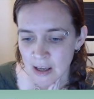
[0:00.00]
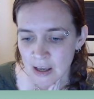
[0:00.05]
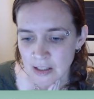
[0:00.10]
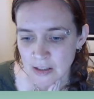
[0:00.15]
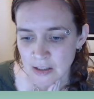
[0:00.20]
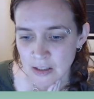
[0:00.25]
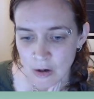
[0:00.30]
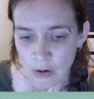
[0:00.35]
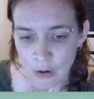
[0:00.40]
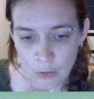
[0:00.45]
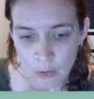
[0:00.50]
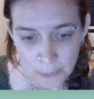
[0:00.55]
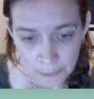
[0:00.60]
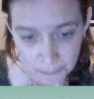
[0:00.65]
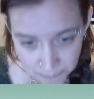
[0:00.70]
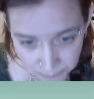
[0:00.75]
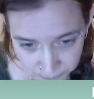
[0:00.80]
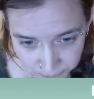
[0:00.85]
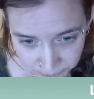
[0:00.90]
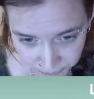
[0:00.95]
So
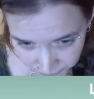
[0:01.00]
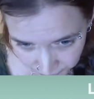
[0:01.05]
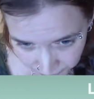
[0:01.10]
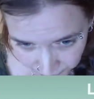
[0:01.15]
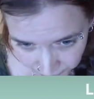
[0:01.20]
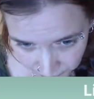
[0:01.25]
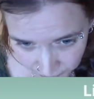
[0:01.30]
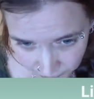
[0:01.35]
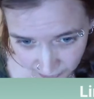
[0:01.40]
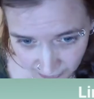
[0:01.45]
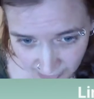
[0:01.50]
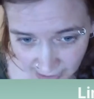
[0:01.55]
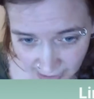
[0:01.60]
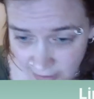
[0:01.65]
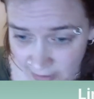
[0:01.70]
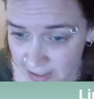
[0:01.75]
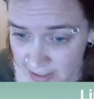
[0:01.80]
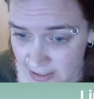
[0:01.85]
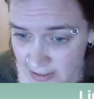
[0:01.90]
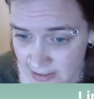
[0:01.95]

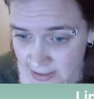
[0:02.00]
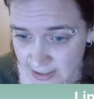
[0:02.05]
let's